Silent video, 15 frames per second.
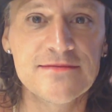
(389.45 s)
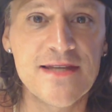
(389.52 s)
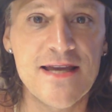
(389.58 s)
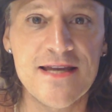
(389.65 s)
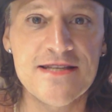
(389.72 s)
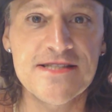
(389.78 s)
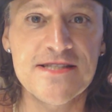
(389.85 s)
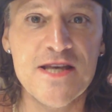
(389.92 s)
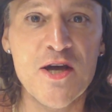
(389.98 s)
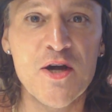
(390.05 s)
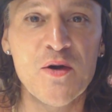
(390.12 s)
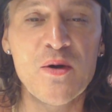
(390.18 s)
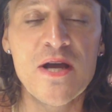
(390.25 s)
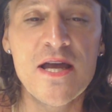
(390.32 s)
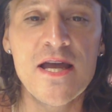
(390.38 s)
Okay,
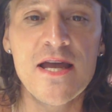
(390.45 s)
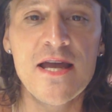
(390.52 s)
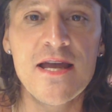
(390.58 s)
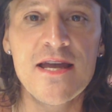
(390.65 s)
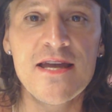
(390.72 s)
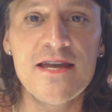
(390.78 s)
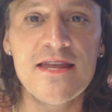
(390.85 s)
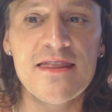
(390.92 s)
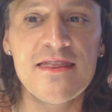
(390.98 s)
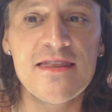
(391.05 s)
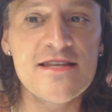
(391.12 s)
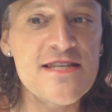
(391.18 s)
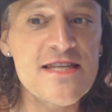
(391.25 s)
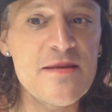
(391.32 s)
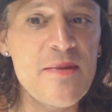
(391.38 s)
so
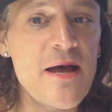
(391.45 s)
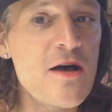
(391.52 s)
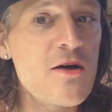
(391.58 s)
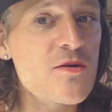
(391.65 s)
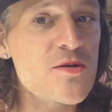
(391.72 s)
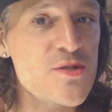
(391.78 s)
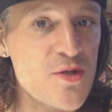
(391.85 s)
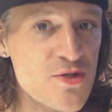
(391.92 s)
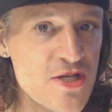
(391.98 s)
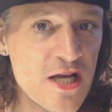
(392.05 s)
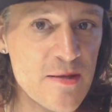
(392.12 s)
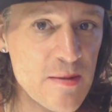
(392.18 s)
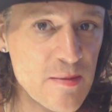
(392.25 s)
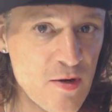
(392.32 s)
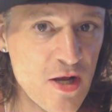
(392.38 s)
this is about Social
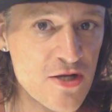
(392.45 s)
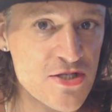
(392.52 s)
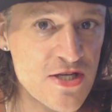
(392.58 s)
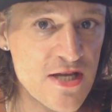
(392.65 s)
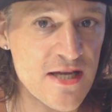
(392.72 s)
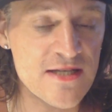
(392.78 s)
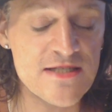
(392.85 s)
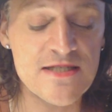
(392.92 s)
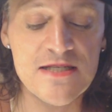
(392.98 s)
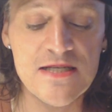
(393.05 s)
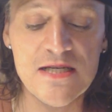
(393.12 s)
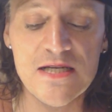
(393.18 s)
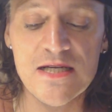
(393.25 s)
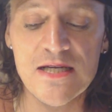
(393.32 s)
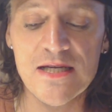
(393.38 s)
Alchemy Project
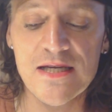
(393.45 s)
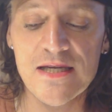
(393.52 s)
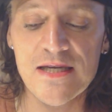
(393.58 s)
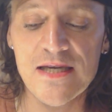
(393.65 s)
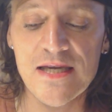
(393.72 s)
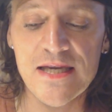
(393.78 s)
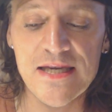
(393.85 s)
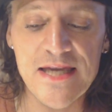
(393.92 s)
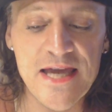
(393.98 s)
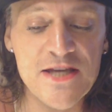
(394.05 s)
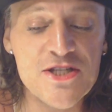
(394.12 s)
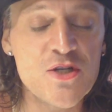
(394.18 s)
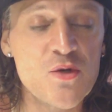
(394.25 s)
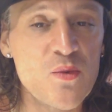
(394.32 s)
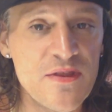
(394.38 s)

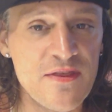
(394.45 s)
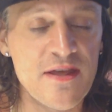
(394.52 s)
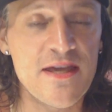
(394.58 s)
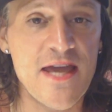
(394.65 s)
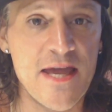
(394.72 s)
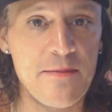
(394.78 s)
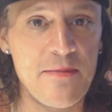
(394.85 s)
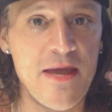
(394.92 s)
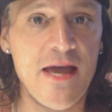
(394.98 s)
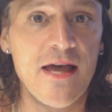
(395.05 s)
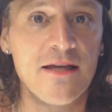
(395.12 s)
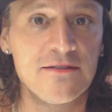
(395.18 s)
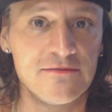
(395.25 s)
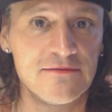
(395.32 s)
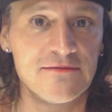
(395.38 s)
engaging with the gay
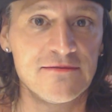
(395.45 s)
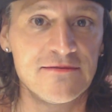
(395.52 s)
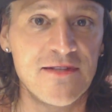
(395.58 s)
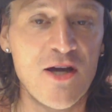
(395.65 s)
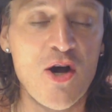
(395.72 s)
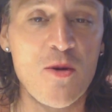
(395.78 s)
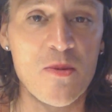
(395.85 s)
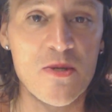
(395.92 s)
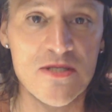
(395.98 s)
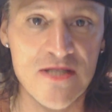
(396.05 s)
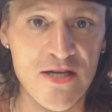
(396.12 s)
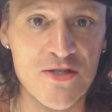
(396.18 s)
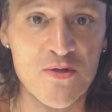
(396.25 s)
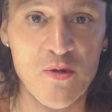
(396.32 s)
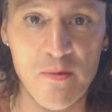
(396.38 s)
man, the
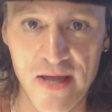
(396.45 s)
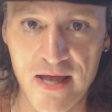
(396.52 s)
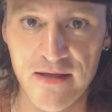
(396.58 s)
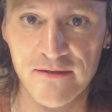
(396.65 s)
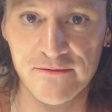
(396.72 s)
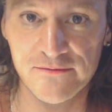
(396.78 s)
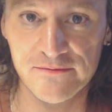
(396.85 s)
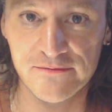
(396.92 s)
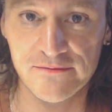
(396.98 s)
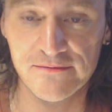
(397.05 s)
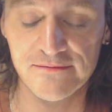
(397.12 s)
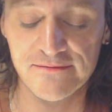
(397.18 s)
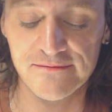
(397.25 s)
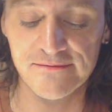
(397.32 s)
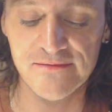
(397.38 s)
homosexual man,
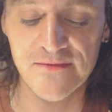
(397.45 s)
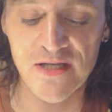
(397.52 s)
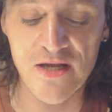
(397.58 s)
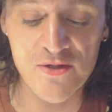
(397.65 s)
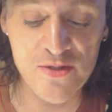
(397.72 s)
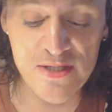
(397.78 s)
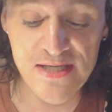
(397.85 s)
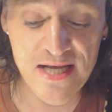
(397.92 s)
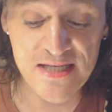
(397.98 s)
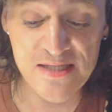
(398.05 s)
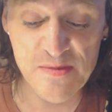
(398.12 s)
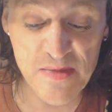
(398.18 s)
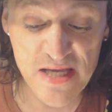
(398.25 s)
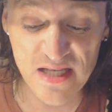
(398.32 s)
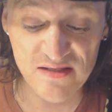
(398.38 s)
that
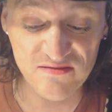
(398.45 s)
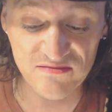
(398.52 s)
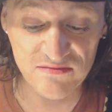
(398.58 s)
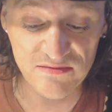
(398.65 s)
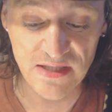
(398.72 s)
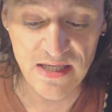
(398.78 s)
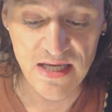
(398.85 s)
understands men